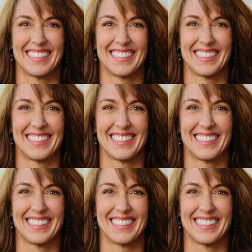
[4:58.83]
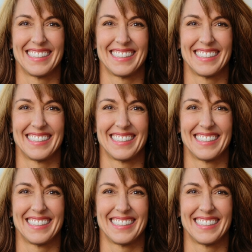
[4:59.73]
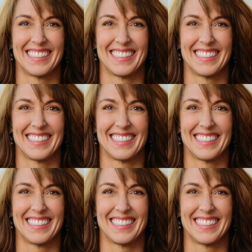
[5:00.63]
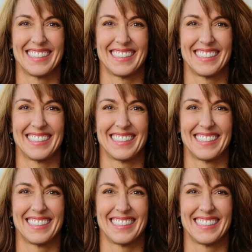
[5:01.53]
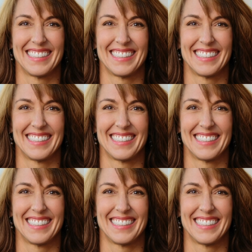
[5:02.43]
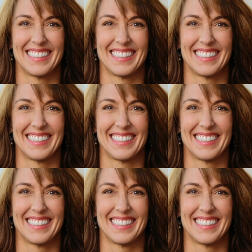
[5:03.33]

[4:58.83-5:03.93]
This is a still picture; no speech is visible.